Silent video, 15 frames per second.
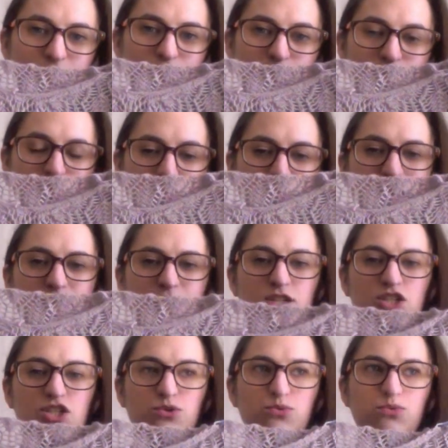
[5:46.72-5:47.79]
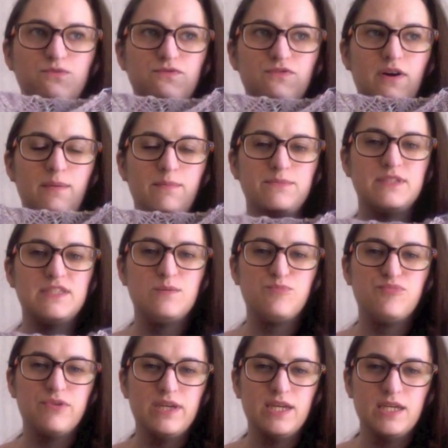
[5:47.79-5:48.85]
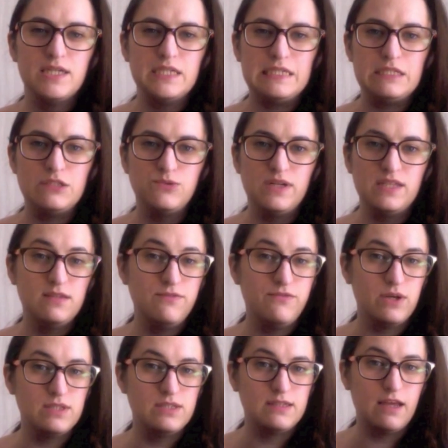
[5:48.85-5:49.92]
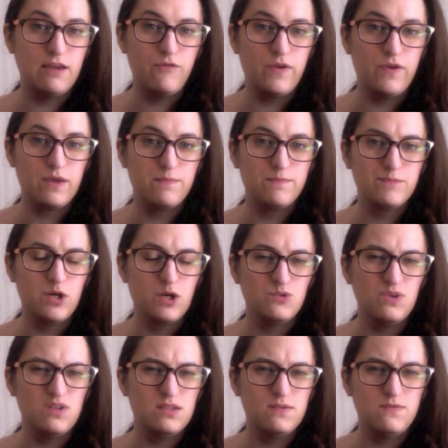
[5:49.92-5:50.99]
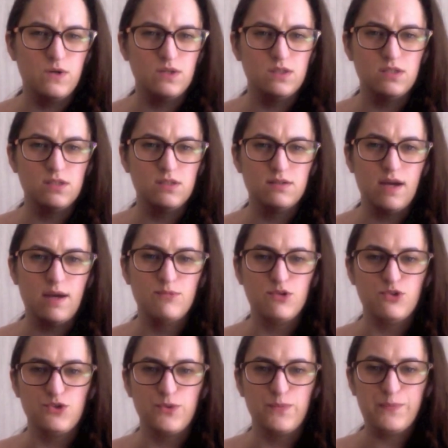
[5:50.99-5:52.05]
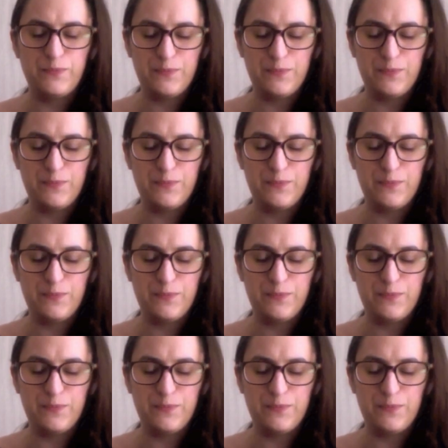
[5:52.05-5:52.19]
from a back issue from spring 2013, I think, or 2014, I'm not sure.